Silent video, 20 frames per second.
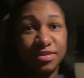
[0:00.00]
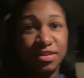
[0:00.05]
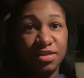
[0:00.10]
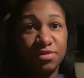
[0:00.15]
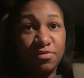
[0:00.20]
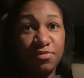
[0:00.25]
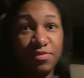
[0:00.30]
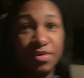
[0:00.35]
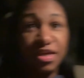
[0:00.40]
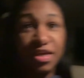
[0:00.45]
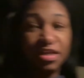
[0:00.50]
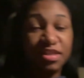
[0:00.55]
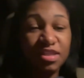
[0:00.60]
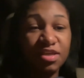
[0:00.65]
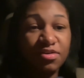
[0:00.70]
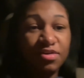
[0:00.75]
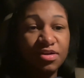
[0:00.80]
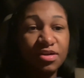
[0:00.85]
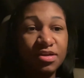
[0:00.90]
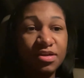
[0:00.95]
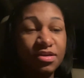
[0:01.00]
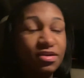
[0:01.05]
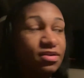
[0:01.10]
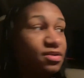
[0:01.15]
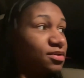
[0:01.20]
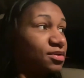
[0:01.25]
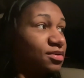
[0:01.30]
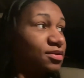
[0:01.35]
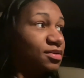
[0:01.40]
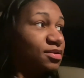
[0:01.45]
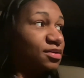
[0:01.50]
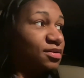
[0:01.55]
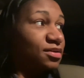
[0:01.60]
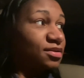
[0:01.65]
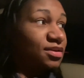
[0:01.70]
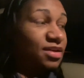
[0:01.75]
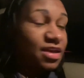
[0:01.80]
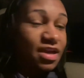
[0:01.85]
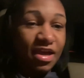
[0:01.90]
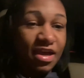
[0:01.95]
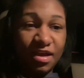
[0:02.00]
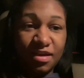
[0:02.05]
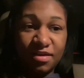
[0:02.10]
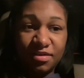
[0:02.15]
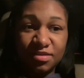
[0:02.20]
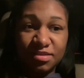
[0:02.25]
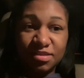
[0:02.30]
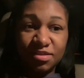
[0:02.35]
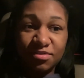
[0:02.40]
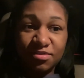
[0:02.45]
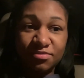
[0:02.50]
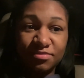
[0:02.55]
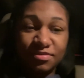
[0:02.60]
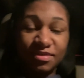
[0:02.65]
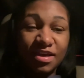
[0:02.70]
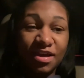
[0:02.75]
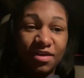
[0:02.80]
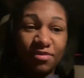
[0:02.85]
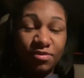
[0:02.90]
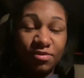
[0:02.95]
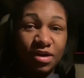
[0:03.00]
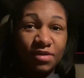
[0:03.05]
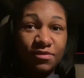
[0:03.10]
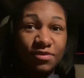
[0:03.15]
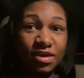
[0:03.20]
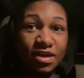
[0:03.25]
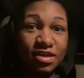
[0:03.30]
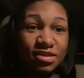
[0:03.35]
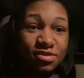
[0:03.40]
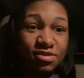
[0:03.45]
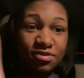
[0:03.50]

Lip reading: when we get there. Yeah, so yeah, whenever we get to